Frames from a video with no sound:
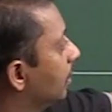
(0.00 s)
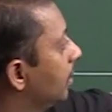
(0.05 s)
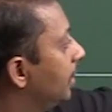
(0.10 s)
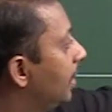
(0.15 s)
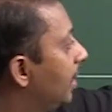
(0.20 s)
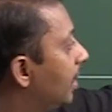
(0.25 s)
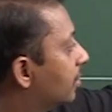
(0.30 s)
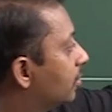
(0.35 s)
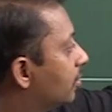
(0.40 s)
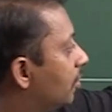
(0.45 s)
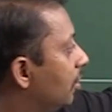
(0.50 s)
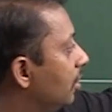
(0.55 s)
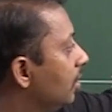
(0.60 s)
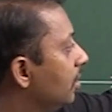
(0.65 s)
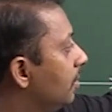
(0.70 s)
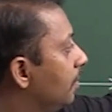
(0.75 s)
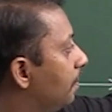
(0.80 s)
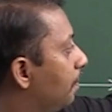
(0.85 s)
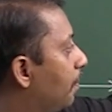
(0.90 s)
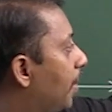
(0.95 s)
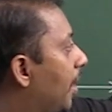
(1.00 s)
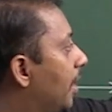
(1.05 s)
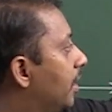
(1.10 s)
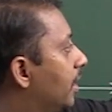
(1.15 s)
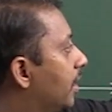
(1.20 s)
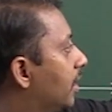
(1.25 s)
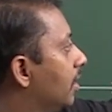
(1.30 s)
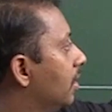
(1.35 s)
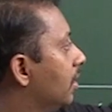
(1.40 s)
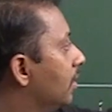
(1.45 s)
electron
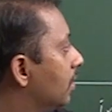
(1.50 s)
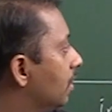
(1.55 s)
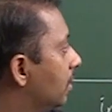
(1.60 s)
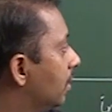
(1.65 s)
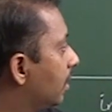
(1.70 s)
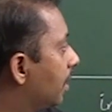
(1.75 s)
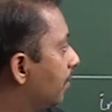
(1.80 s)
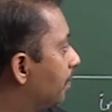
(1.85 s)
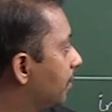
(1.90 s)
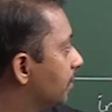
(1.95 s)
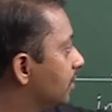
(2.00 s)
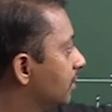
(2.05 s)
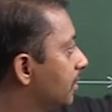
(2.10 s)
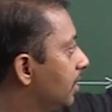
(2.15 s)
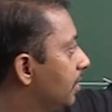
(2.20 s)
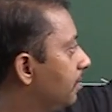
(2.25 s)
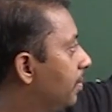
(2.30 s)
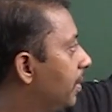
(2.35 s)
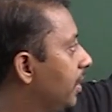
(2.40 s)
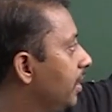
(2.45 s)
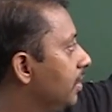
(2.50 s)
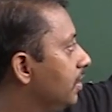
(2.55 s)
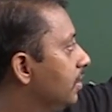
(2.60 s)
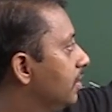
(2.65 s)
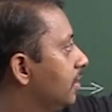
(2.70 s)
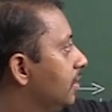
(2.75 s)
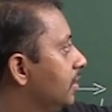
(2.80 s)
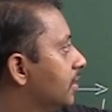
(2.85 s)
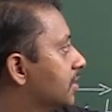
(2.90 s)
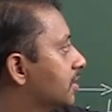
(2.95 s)
particle represented by
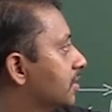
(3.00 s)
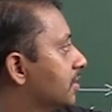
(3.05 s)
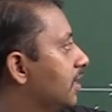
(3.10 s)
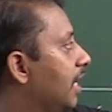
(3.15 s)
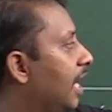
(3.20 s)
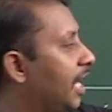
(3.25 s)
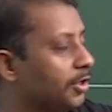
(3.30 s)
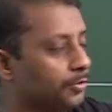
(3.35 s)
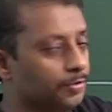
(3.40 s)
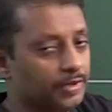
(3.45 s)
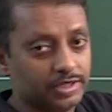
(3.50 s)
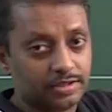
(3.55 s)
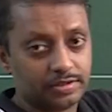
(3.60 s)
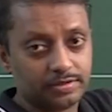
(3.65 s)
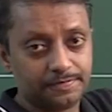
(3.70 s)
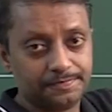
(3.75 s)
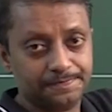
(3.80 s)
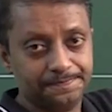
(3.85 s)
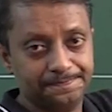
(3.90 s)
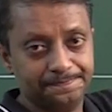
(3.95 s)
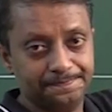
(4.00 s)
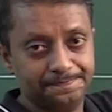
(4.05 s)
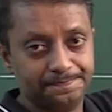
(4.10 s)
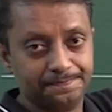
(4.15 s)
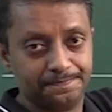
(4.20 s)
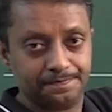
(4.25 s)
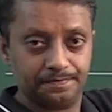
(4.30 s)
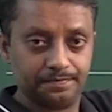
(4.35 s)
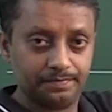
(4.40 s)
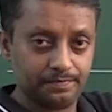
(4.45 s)
this arrow mark.
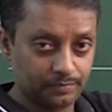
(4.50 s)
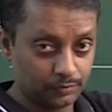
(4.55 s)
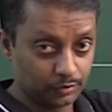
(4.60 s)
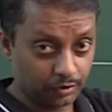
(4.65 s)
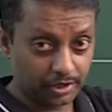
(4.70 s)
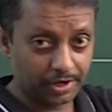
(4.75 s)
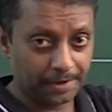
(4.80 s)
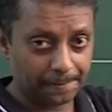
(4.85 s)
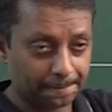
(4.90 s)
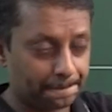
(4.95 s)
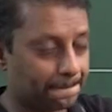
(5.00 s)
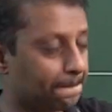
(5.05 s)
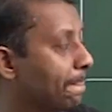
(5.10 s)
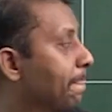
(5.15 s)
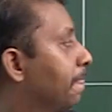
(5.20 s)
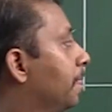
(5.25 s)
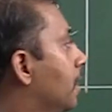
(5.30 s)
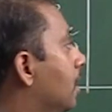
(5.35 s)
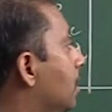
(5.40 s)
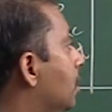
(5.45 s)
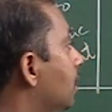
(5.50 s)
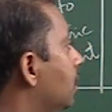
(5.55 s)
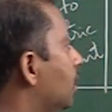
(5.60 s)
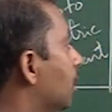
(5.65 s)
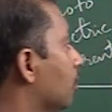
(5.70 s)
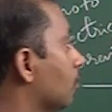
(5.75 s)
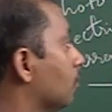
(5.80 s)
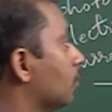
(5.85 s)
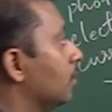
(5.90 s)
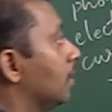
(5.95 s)
Okay.
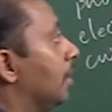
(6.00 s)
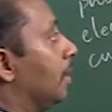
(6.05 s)
Now,